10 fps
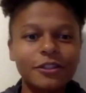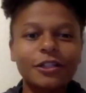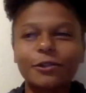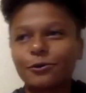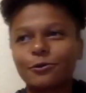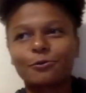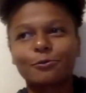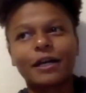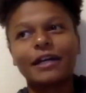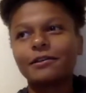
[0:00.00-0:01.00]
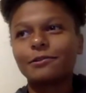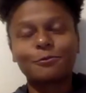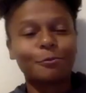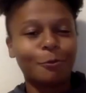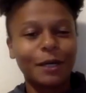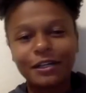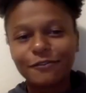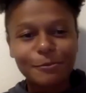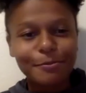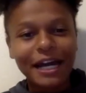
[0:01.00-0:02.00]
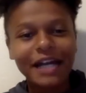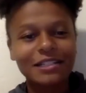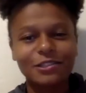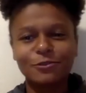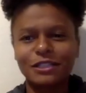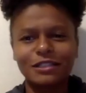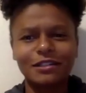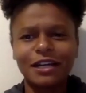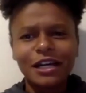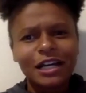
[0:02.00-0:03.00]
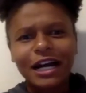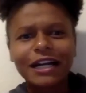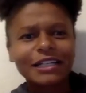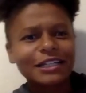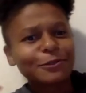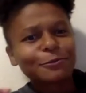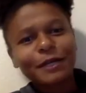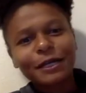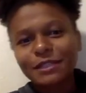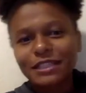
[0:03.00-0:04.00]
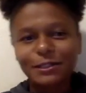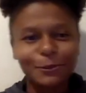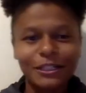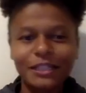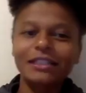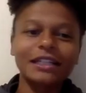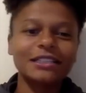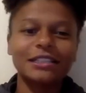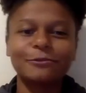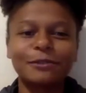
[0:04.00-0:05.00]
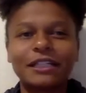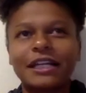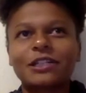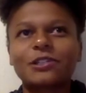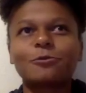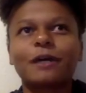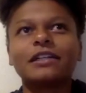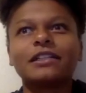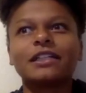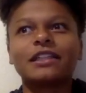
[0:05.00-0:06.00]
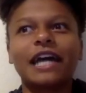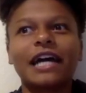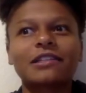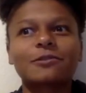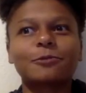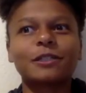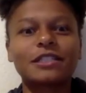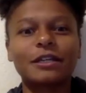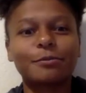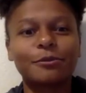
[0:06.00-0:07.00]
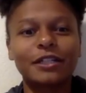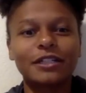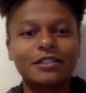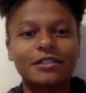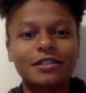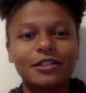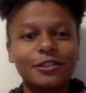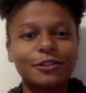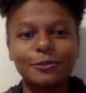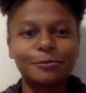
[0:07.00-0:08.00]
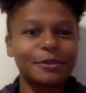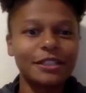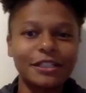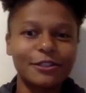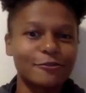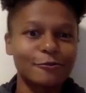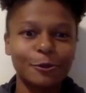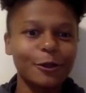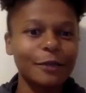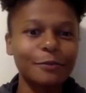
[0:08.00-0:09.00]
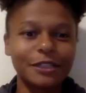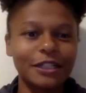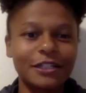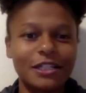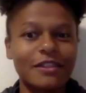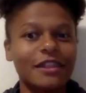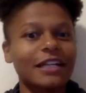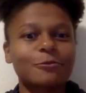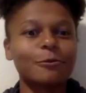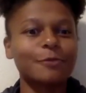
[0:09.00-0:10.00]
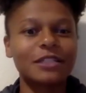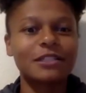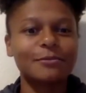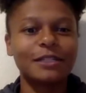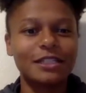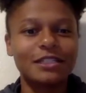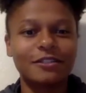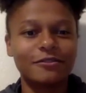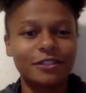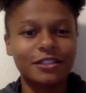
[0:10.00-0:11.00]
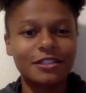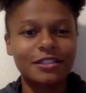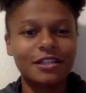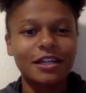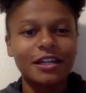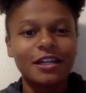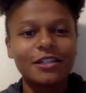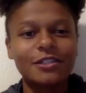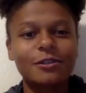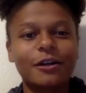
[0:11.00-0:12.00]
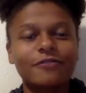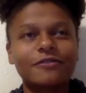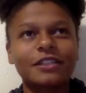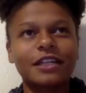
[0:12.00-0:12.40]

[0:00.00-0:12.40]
or the right weight of the pass, you can kind of get away with it or neglect it when in actuality, that's what separates good players from great players. And that's what makes the biggest difference. And so I feel like